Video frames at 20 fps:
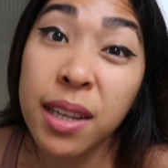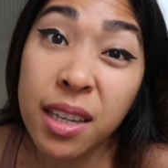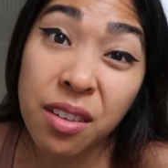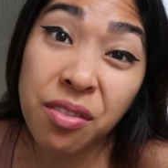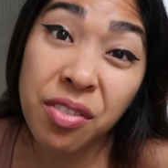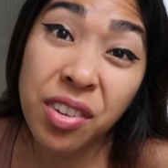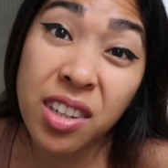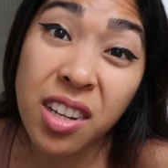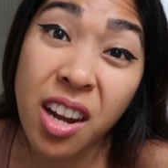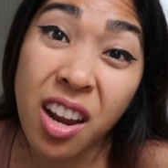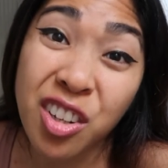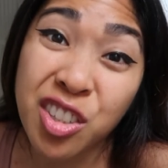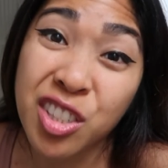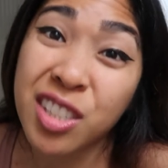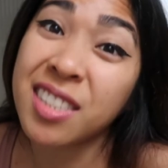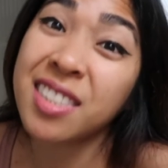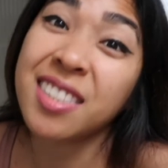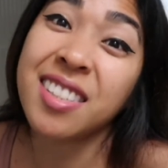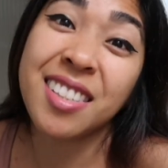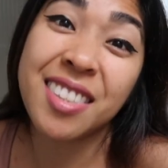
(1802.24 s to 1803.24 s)
gonna feel
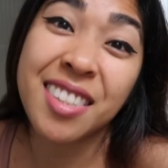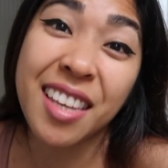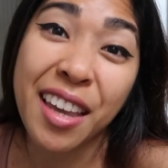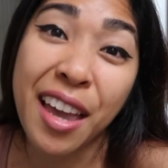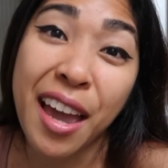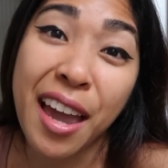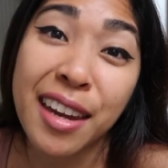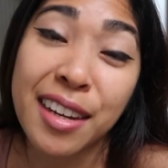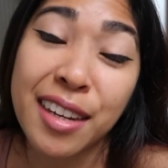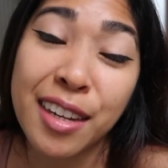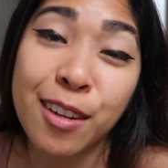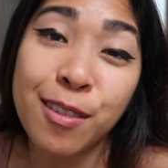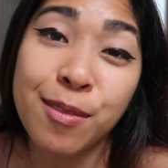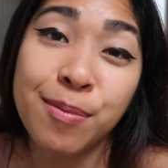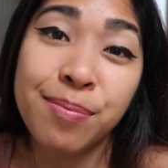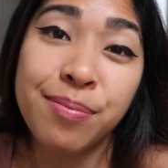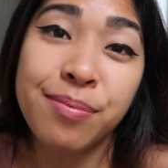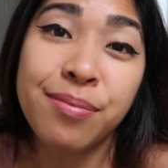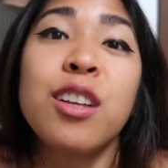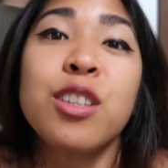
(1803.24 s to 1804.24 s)
nauseous just like I
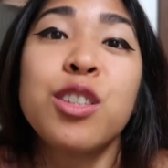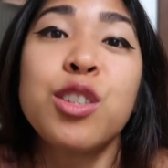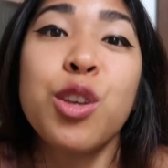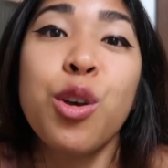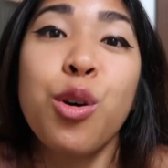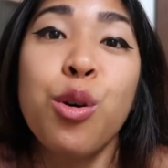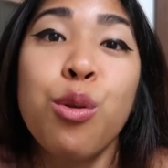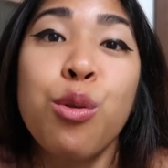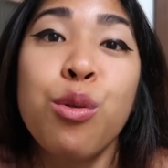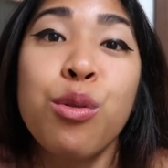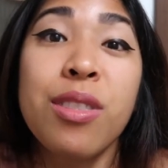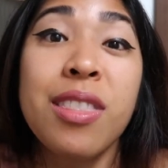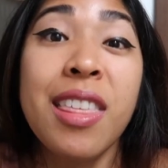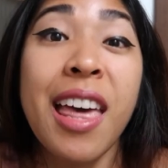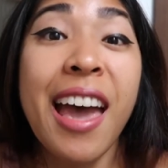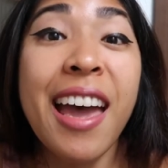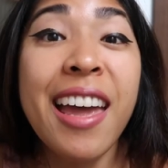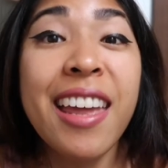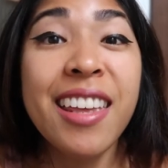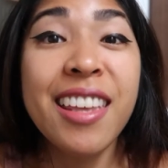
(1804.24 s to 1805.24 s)
did. So
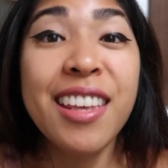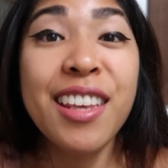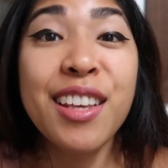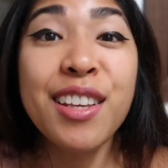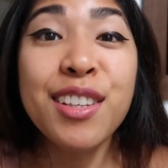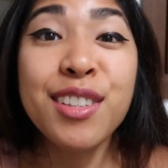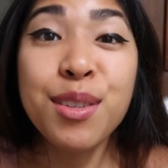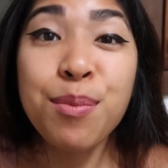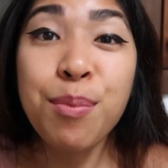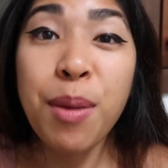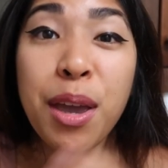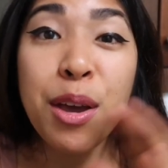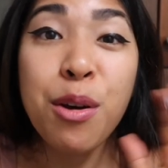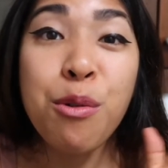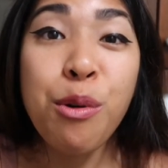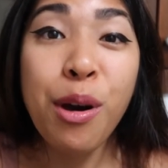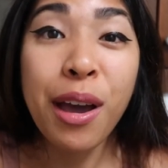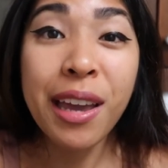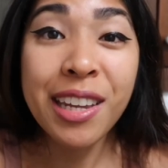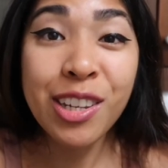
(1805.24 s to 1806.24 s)
that is my
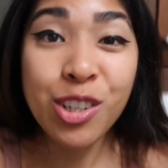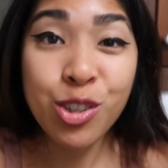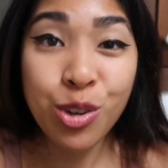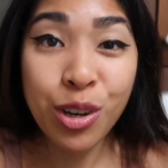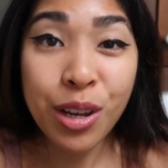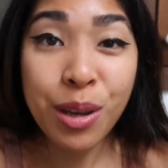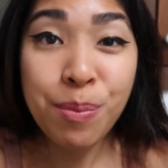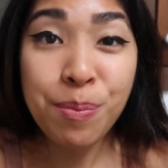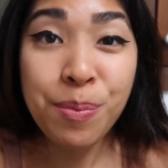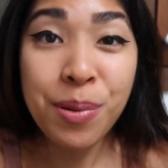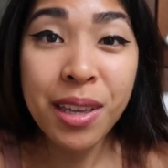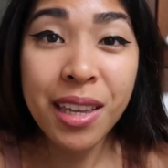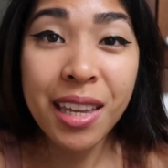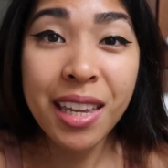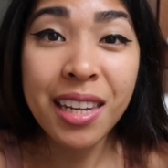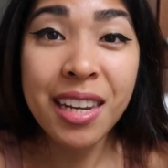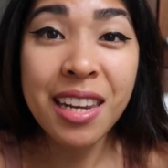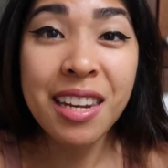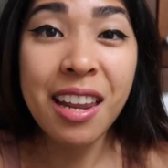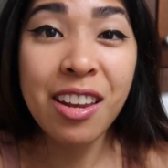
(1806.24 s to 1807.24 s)
Hawaii trip
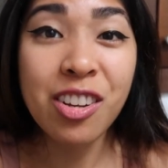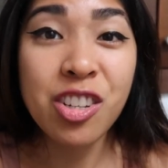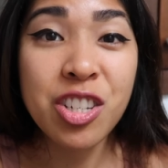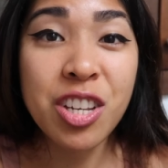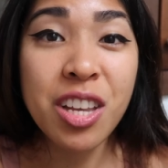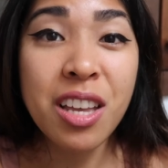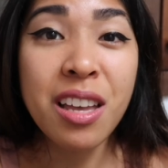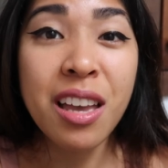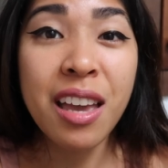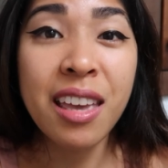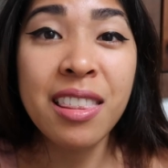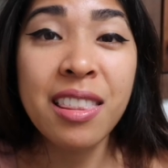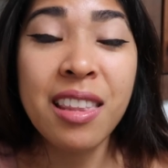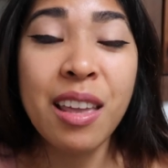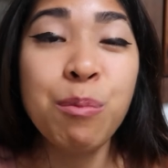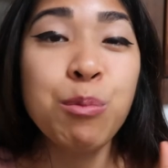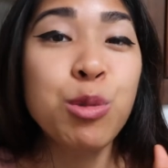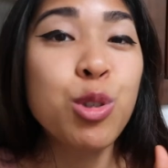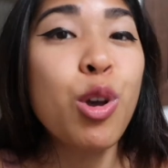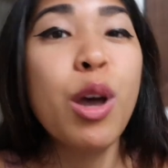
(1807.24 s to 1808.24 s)
in a nutshell. I,
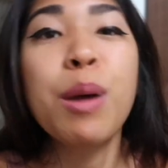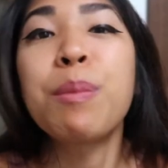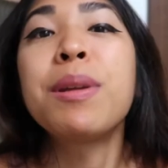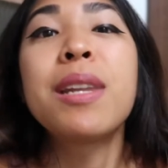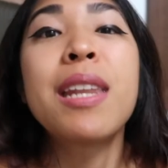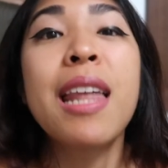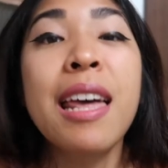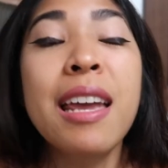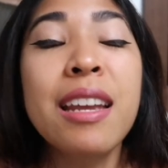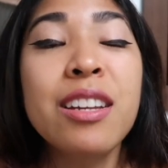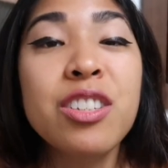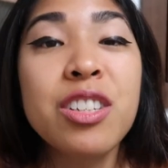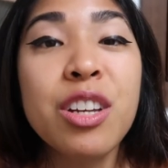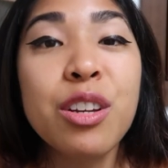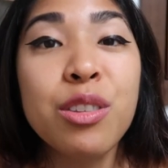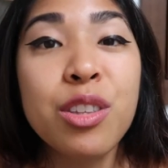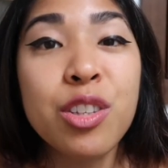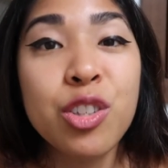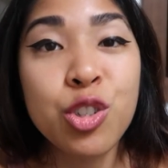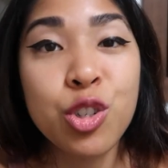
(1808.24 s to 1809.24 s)
I'm so happy that I
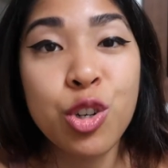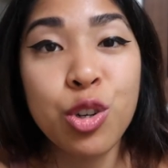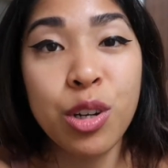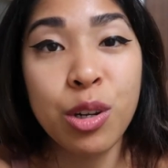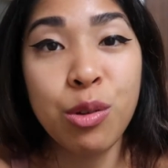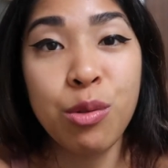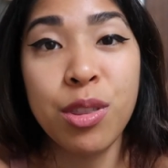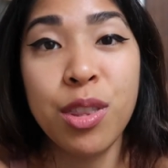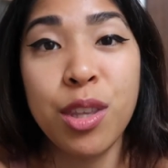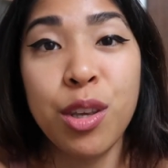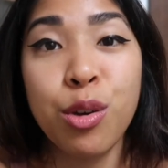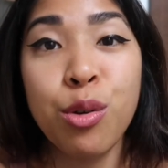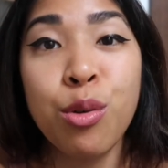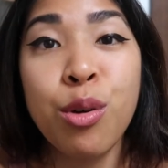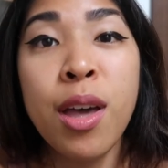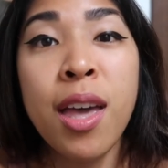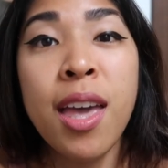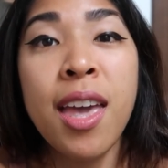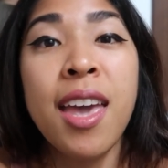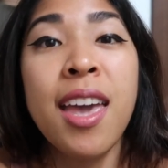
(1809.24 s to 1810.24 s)
shared this journey with you.